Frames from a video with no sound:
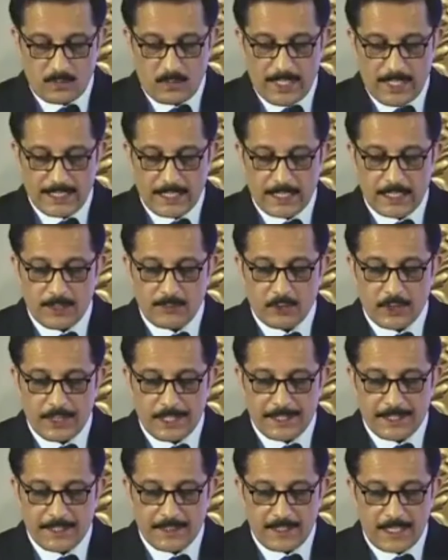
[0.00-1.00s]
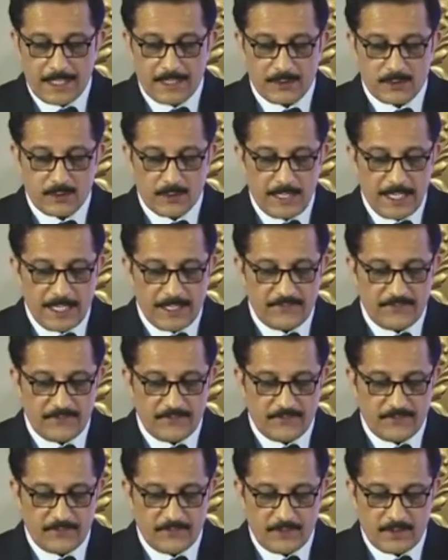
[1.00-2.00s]
elaborating right to life,
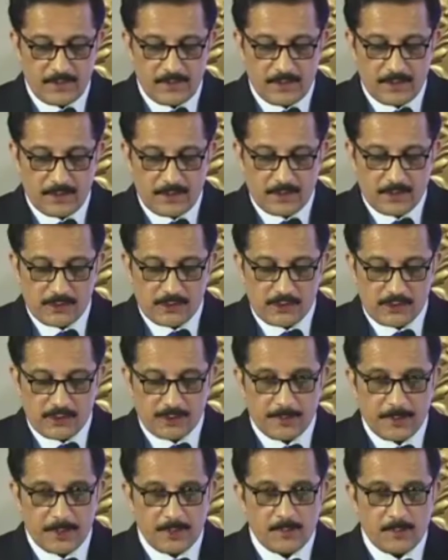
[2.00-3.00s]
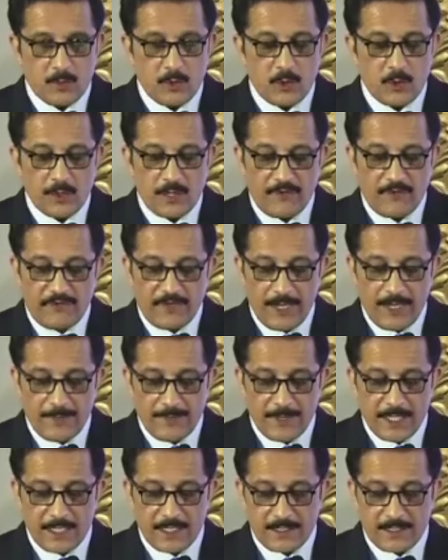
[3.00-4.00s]
Supreme Court of
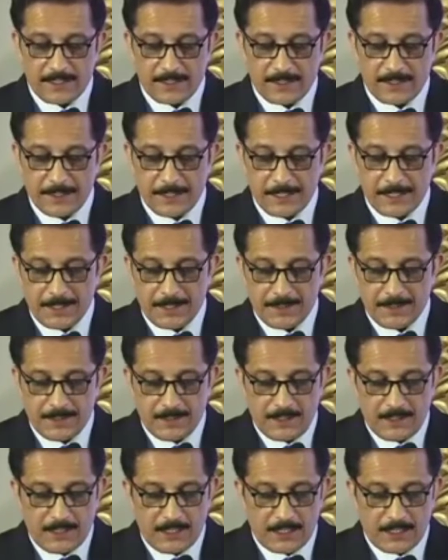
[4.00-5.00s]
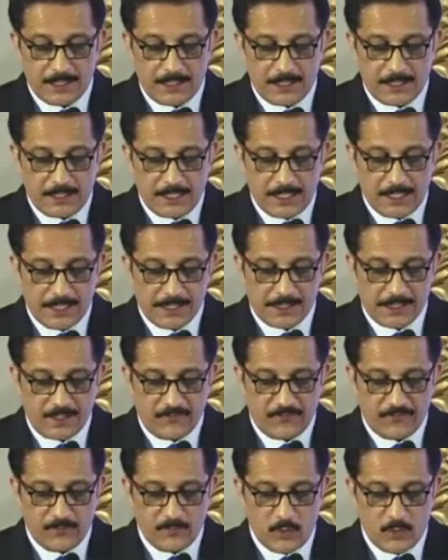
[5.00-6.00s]
neighboring country, in the case of
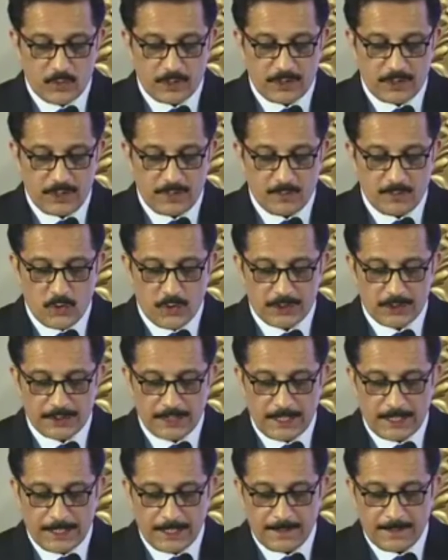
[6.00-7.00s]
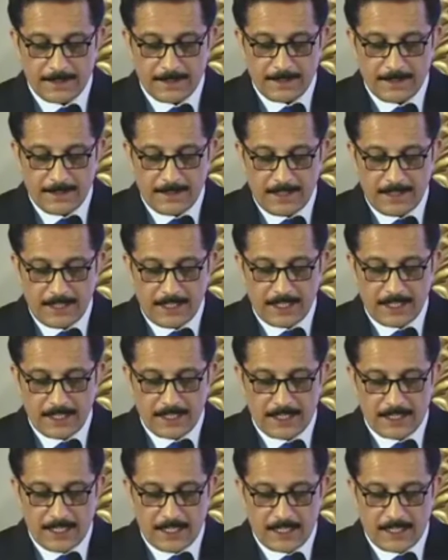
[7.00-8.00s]
Mukti Morcha,
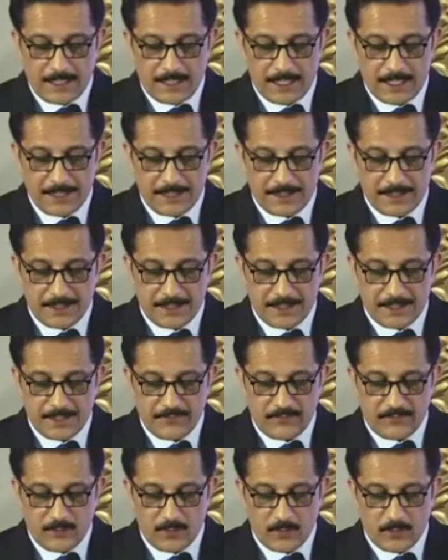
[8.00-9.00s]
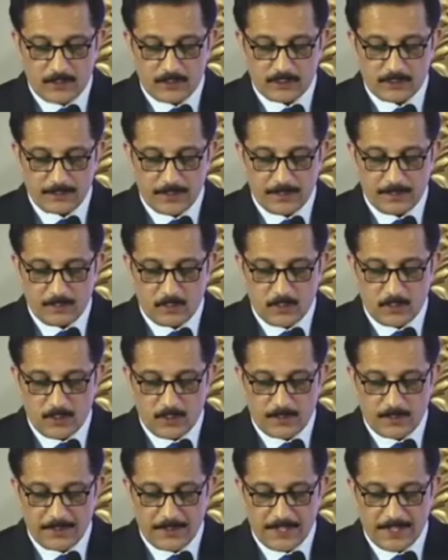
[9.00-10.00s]
AIR 1984, Supreme
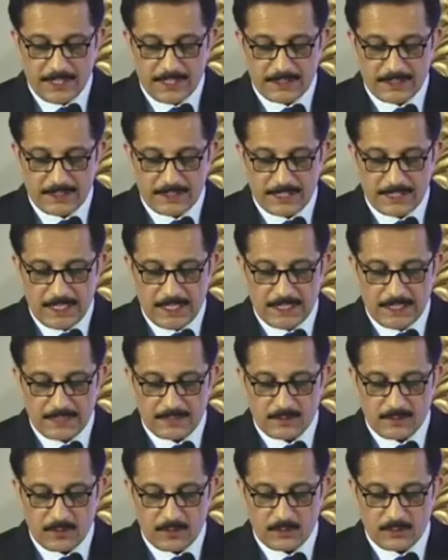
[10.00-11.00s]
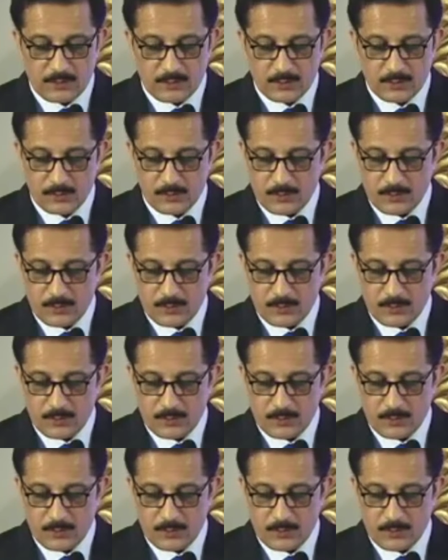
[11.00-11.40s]
Court, page 802,